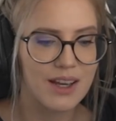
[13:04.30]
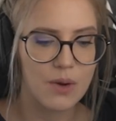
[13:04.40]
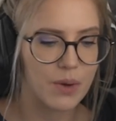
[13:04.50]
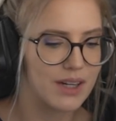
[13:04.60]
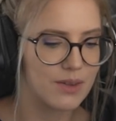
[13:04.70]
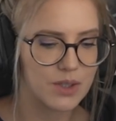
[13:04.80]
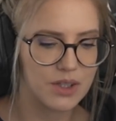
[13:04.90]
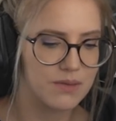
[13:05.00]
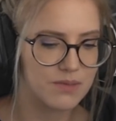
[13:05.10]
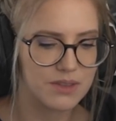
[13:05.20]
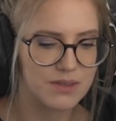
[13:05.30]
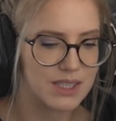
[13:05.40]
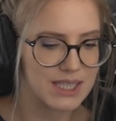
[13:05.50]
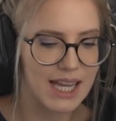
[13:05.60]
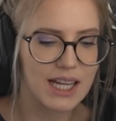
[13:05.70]
when the
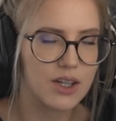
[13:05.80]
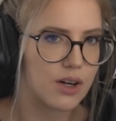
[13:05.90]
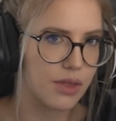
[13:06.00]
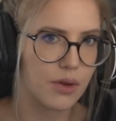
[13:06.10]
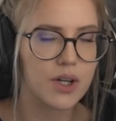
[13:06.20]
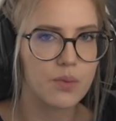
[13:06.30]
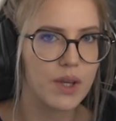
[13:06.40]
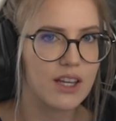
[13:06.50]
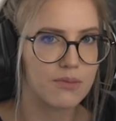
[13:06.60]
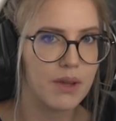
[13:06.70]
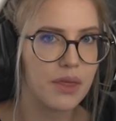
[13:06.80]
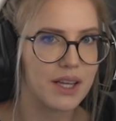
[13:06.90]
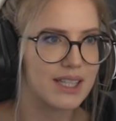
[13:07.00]
2nd or 3rd week of Mythic,